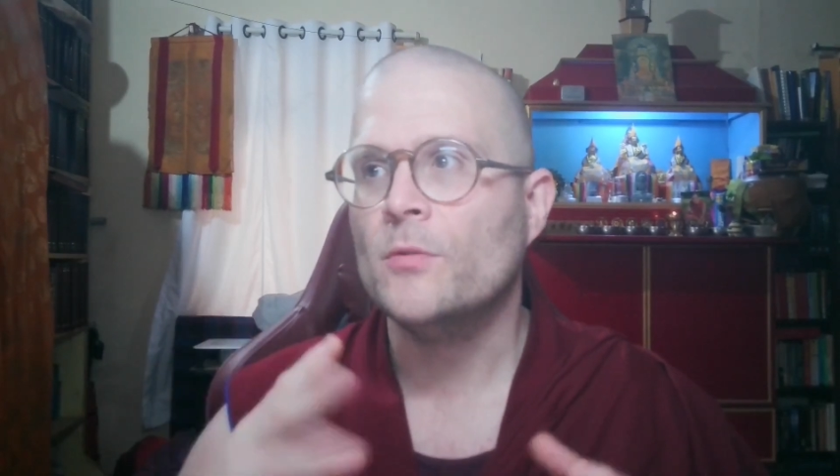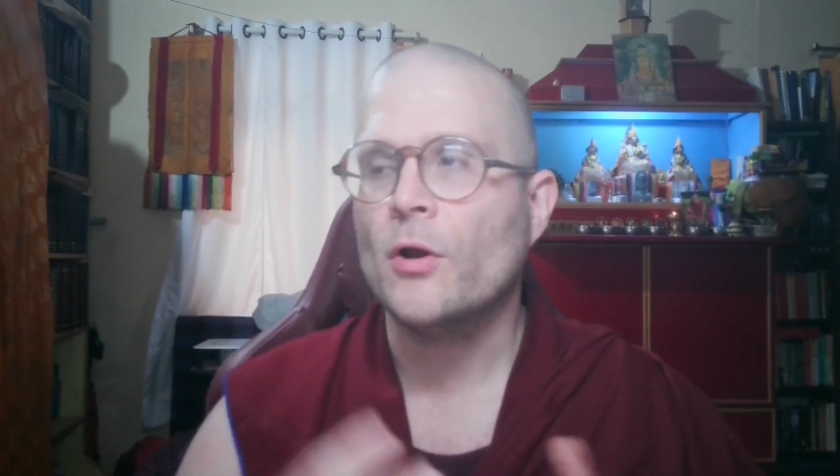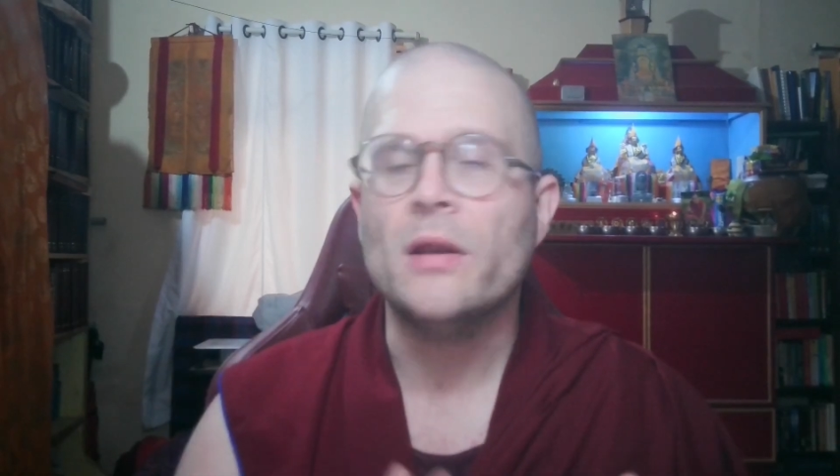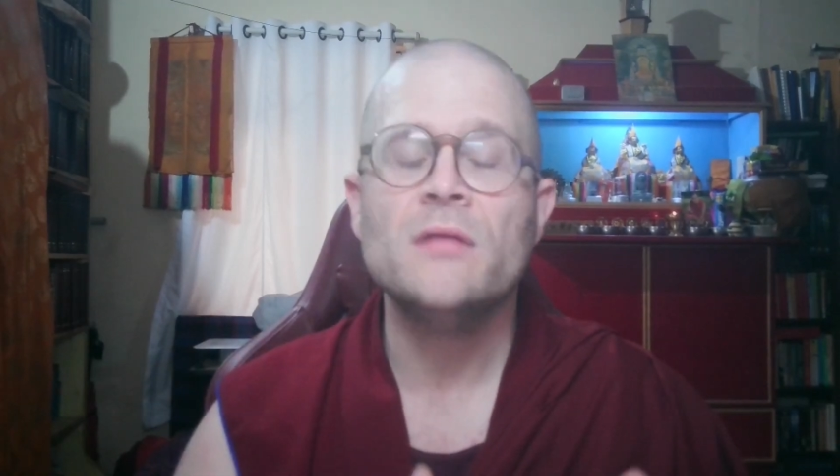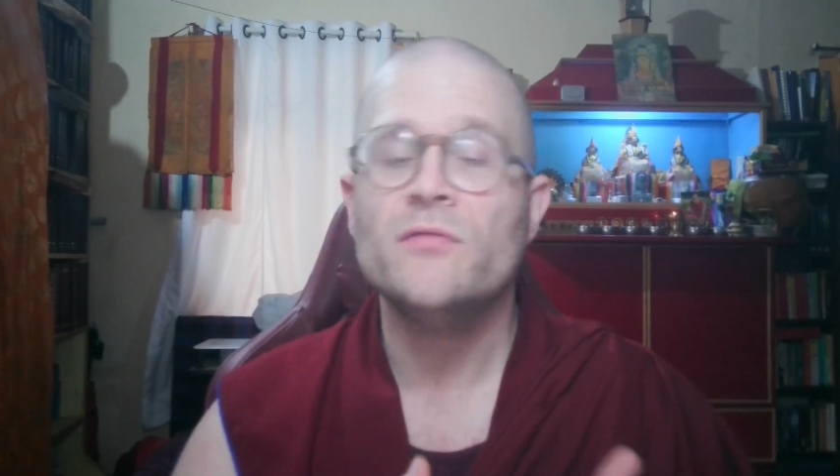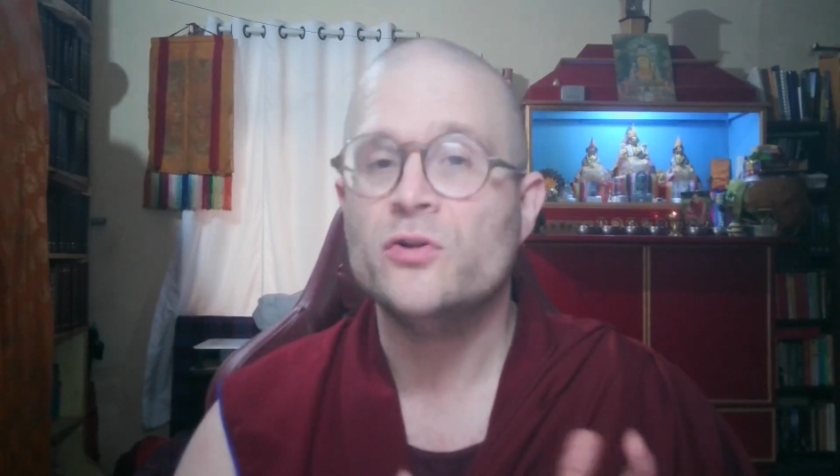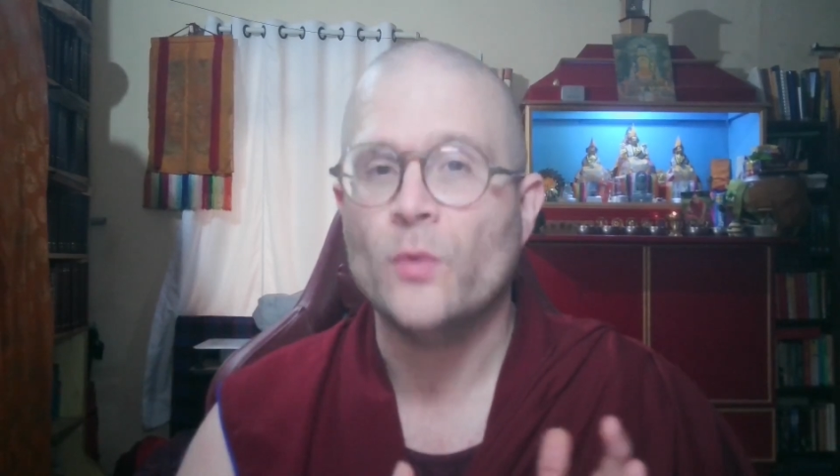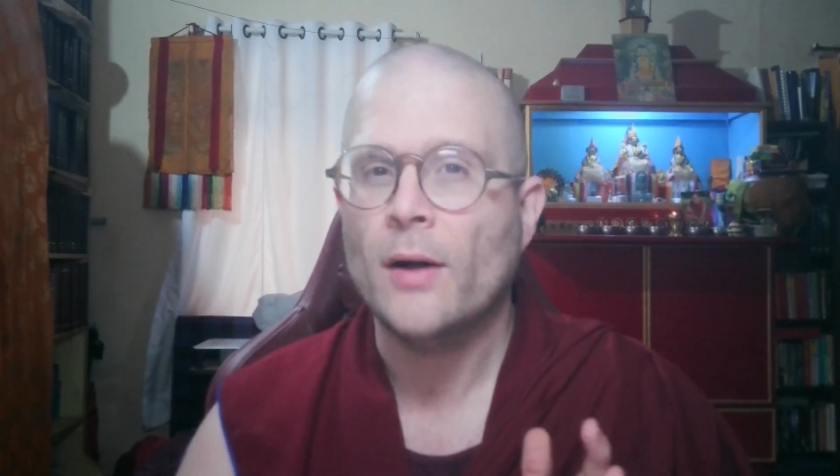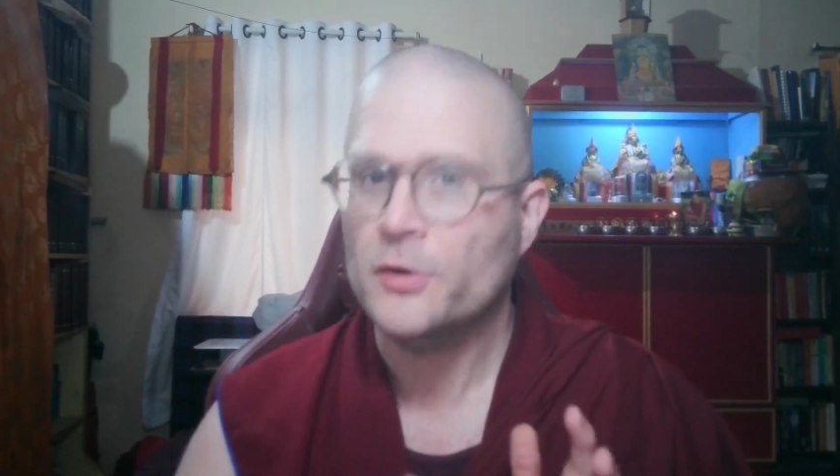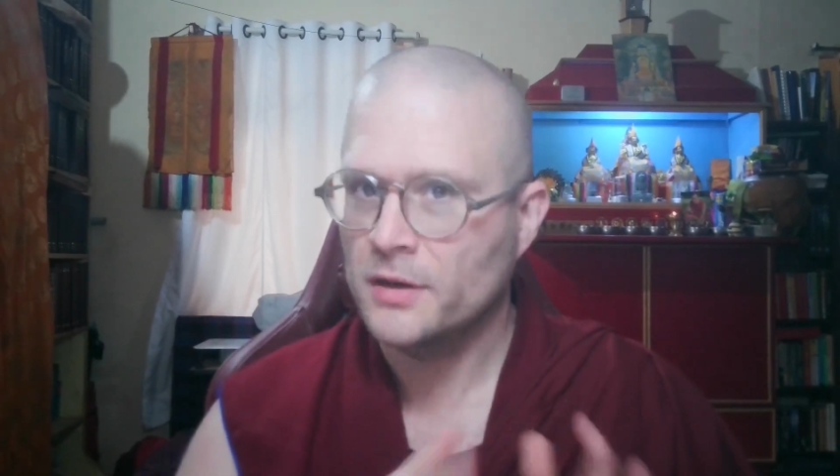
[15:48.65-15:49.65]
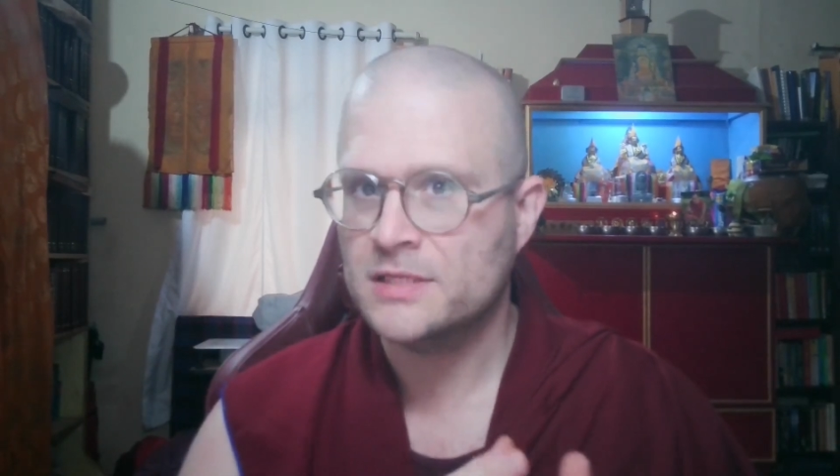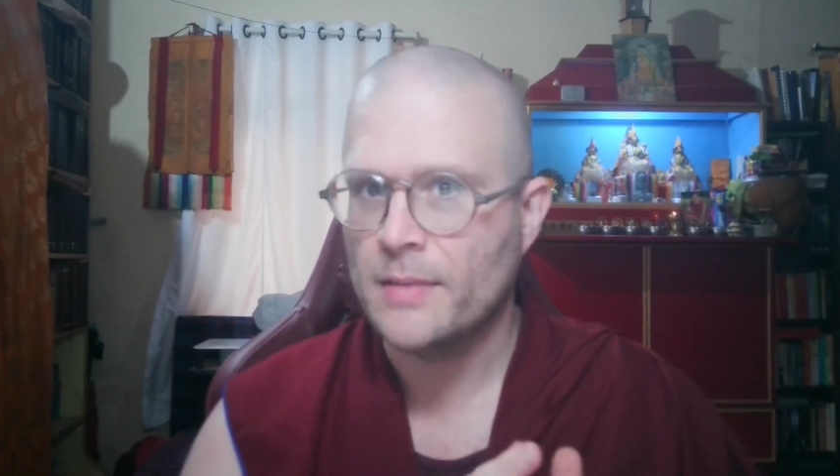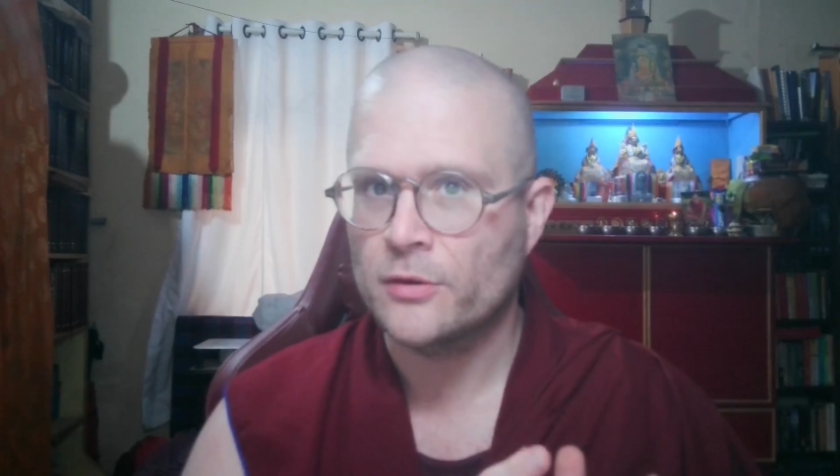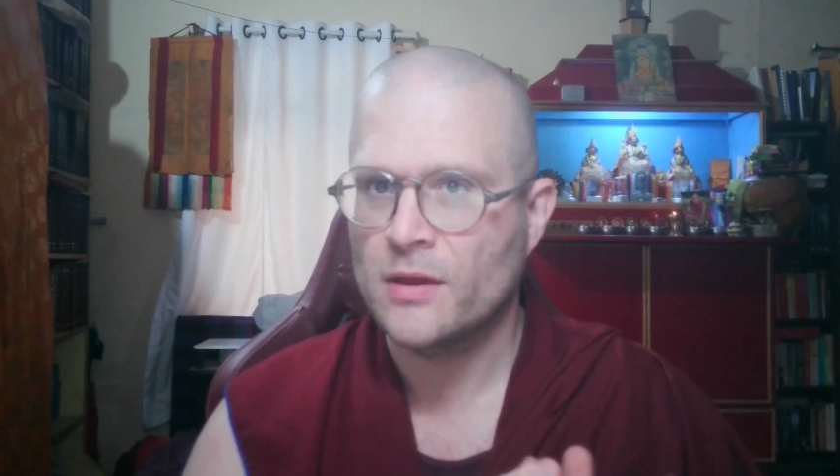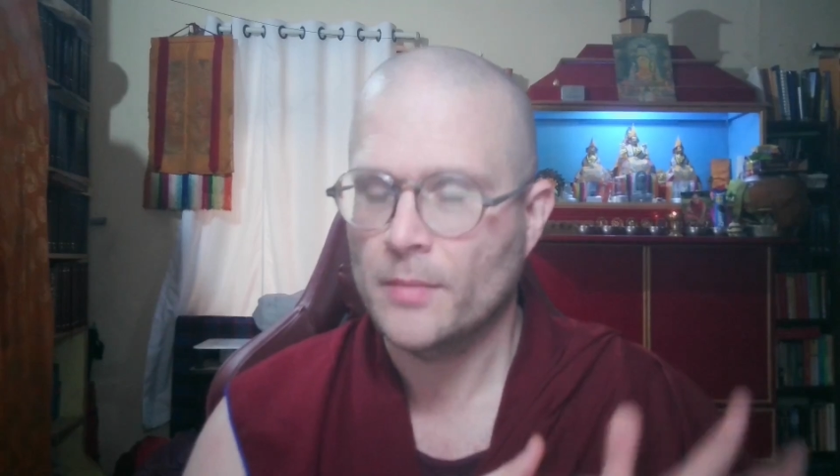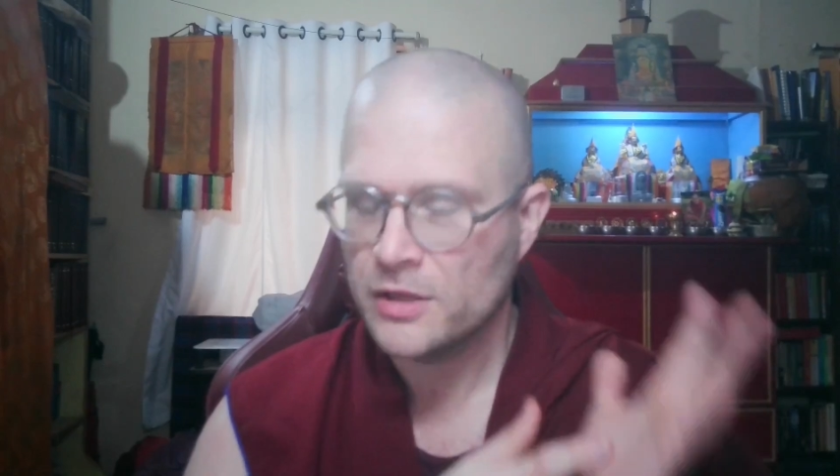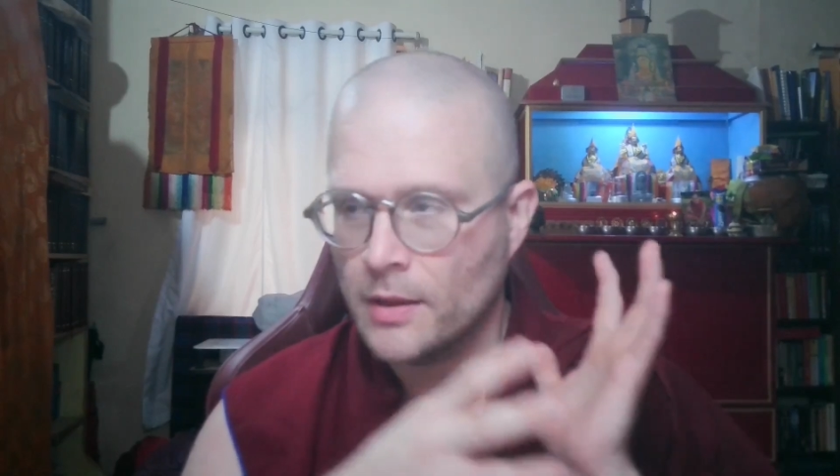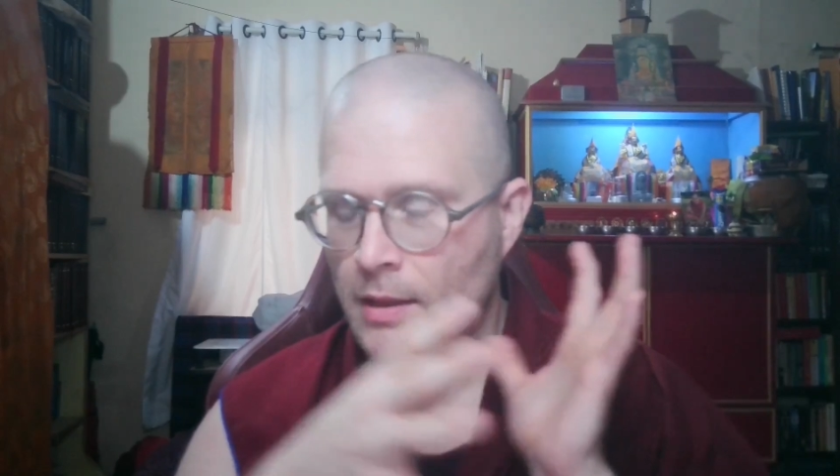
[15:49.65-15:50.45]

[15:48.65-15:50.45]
individuality doesn't matter that much.